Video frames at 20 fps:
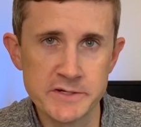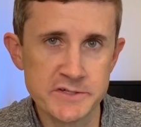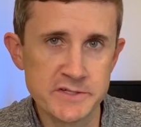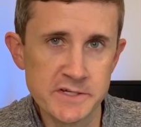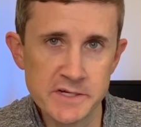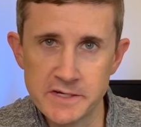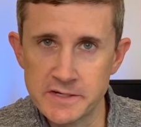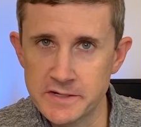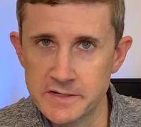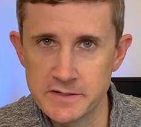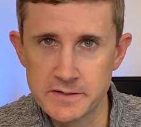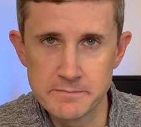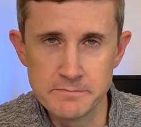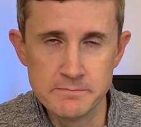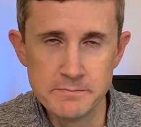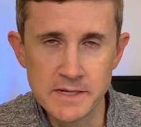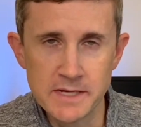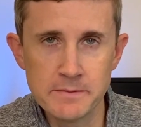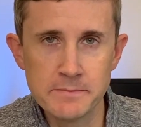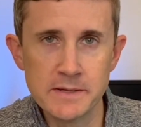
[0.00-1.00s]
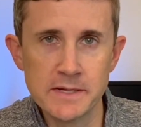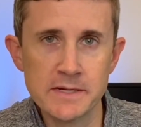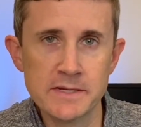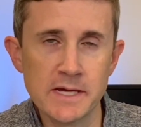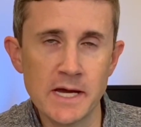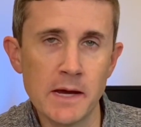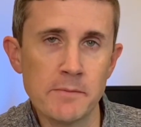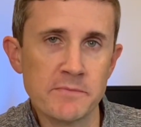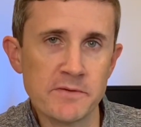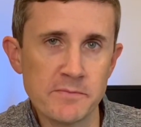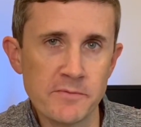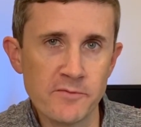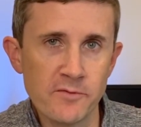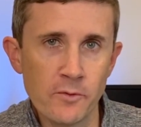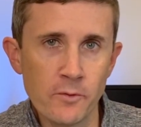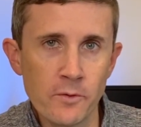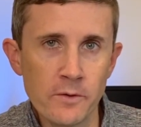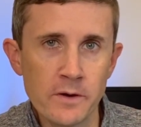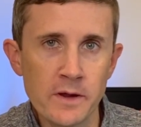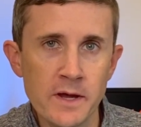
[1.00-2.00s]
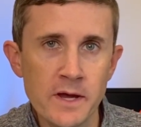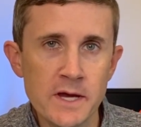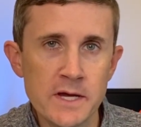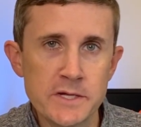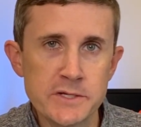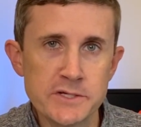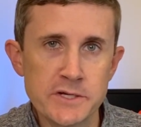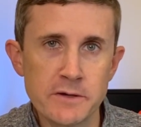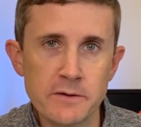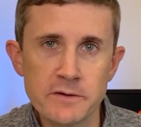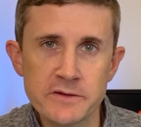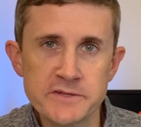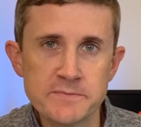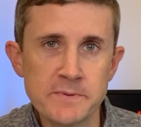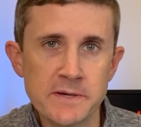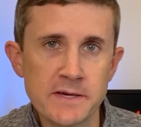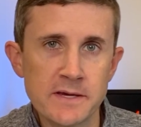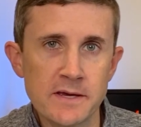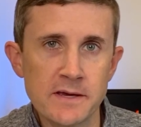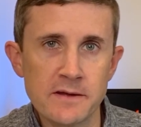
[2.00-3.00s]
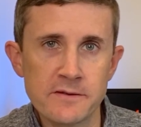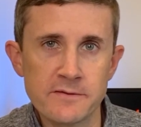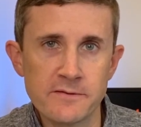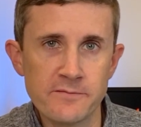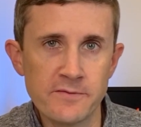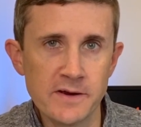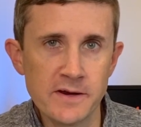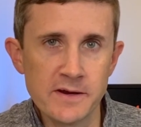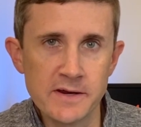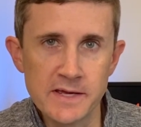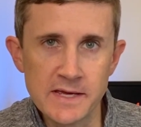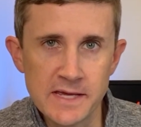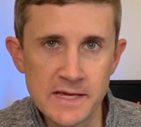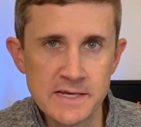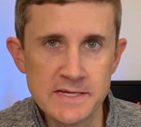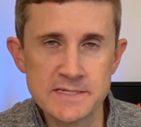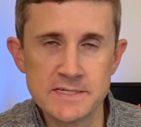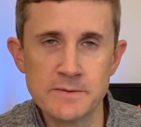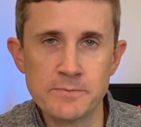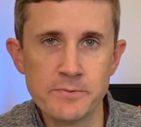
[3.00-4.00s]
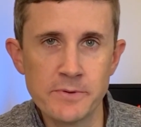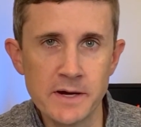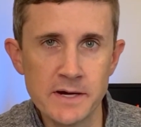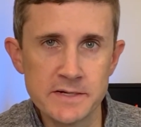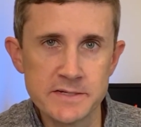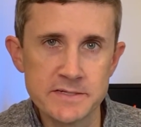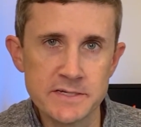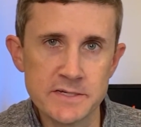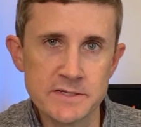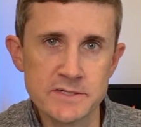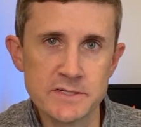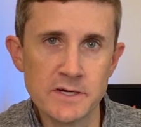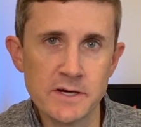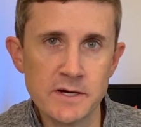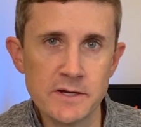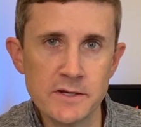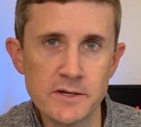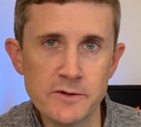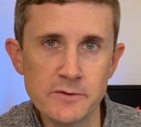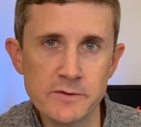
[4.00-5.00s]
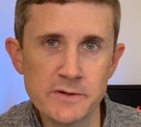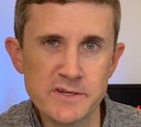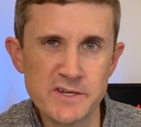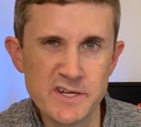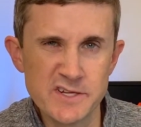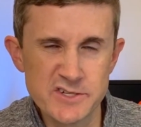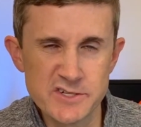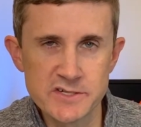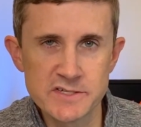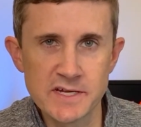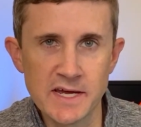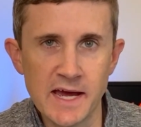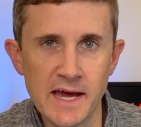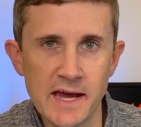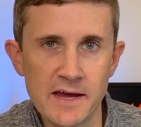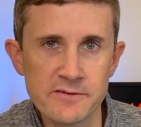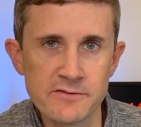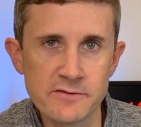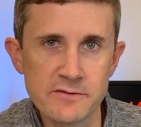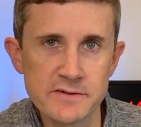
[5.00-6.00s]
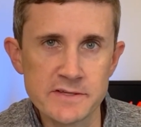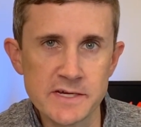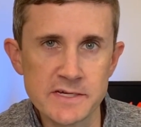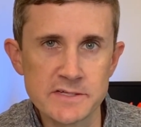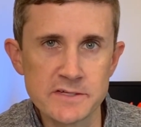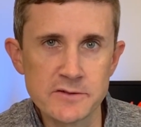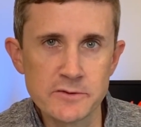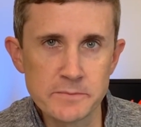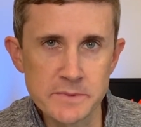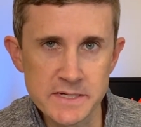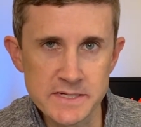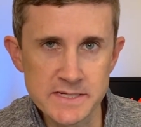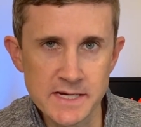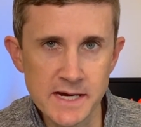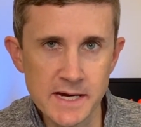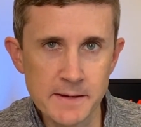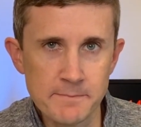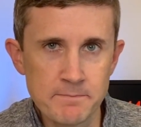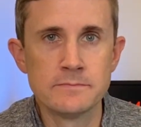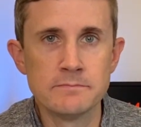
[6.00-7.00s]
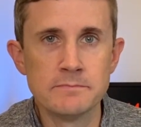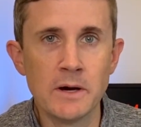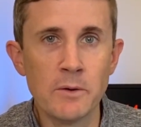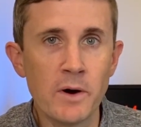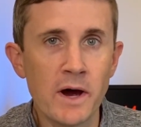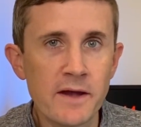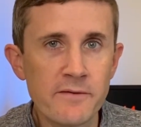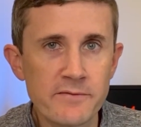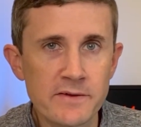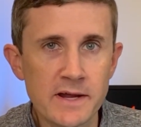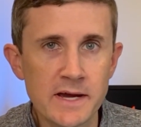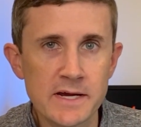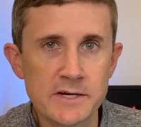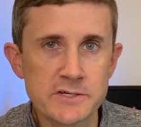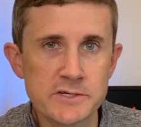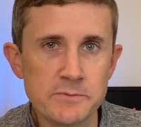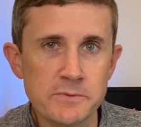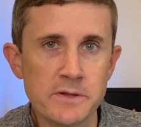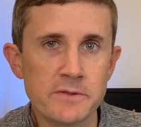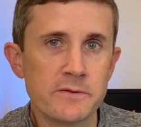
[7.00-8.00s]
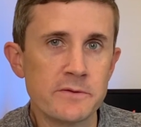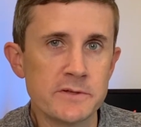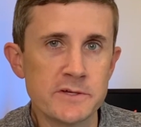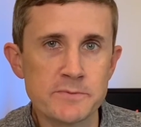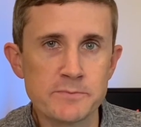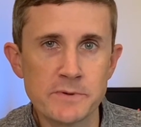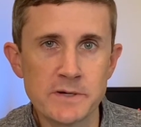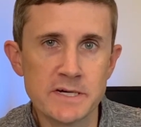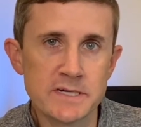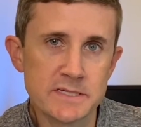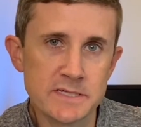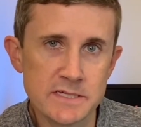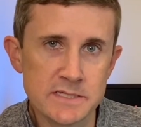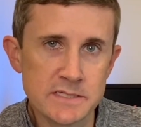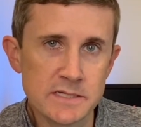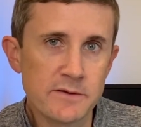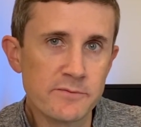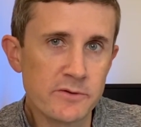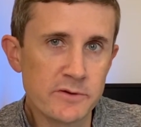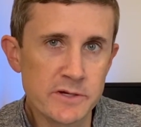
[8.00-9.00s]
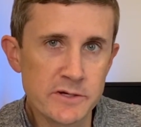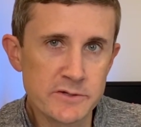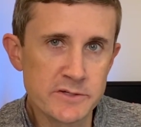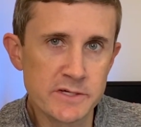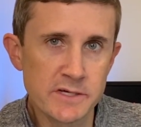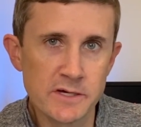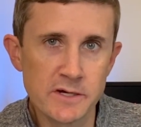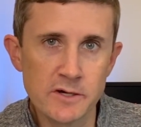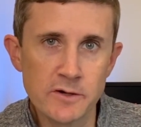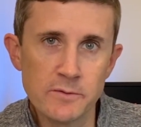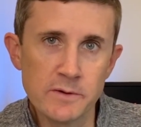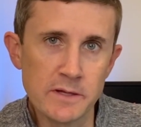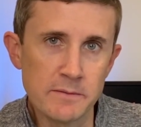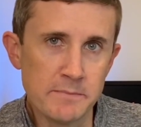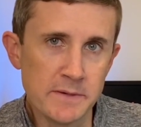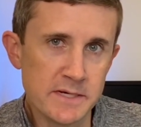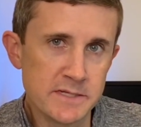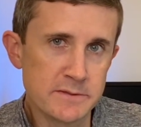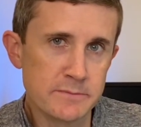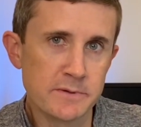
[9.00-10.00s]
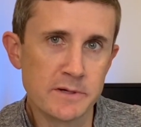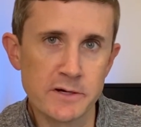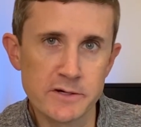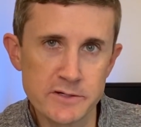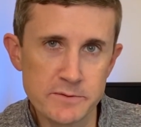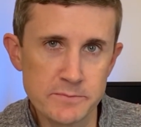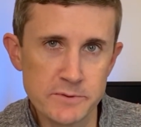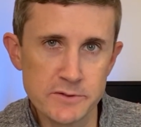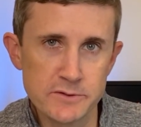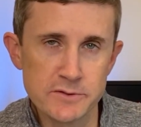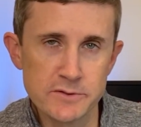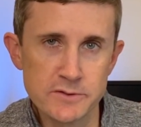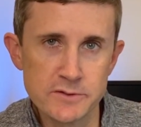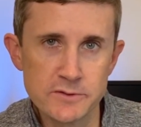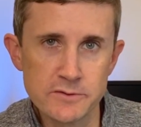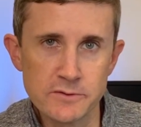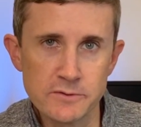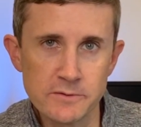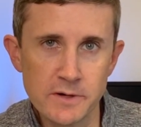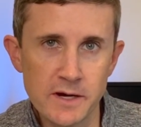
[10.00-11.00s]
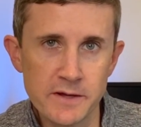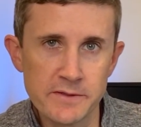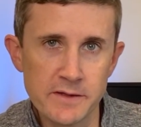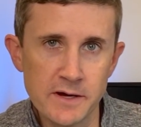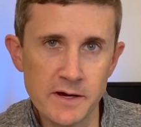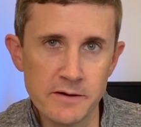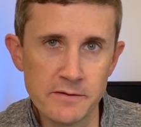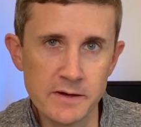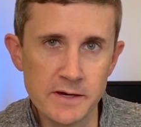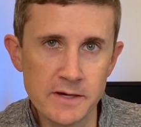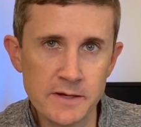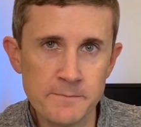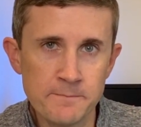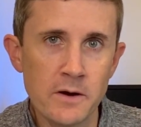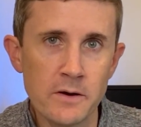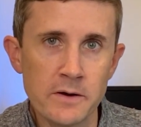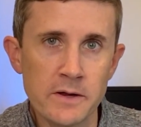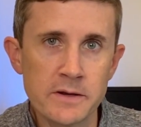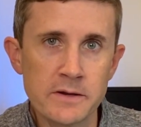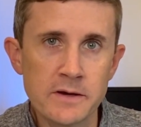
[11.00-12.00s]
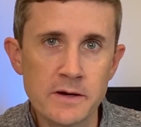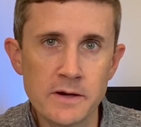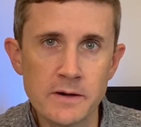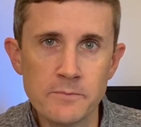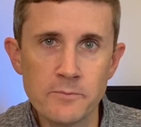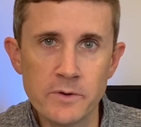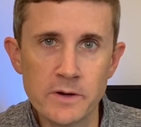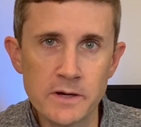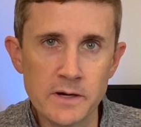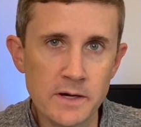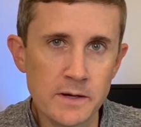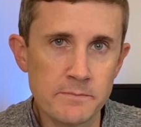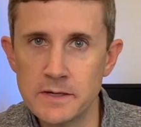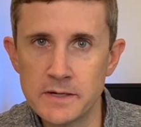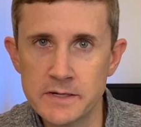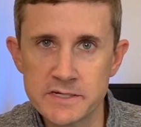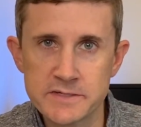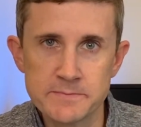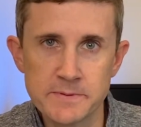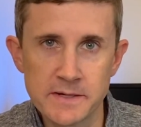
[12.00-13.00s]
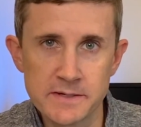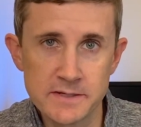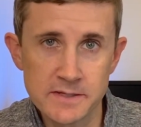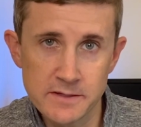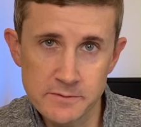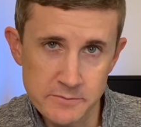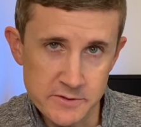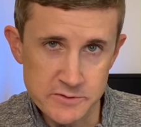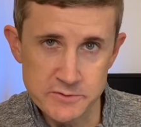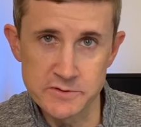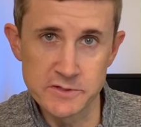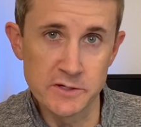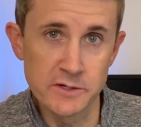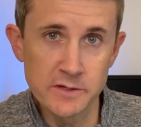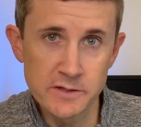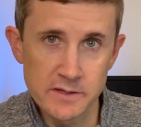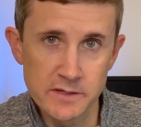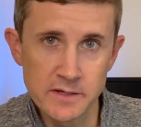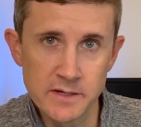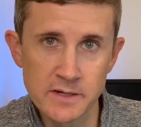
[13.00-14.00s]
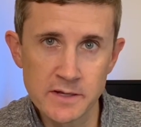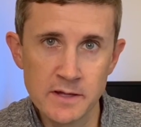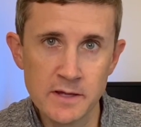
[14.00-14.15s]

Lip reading: seen it many, many times before. Generally speaking, it's a very easy process to undo. It's just a hassle. It takes a little bit of time. My wife and I actually went through this process several years ago. We had made some contributions to a Roth IRA. Our income went up unexpectedly, which was a good thing,